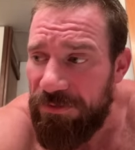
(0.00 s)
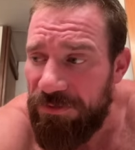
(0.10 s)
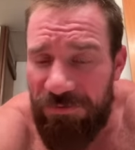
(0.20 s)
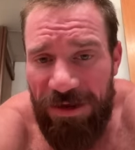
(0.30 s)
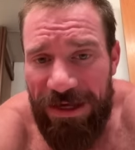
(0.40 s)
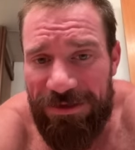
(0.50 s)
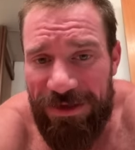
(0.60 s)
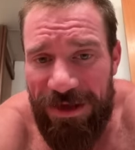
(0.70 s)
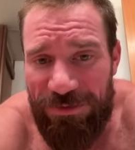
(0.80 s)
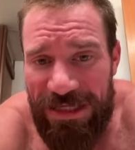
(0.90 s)
the fact that
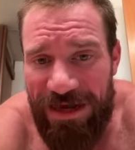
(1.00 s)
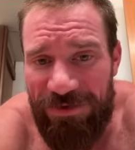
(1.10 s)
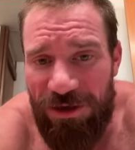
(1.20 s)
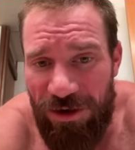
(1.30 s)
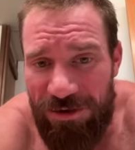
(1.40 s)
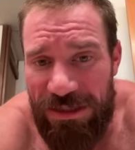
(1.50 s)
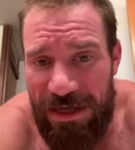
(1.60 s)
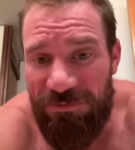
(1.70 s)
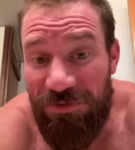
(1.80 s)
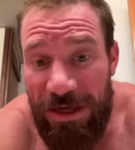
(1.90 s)
I was having a hard
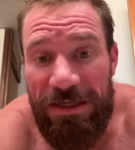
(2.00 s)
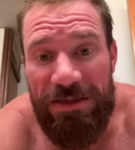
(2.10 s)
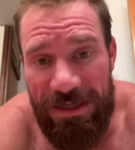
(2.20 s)
time finding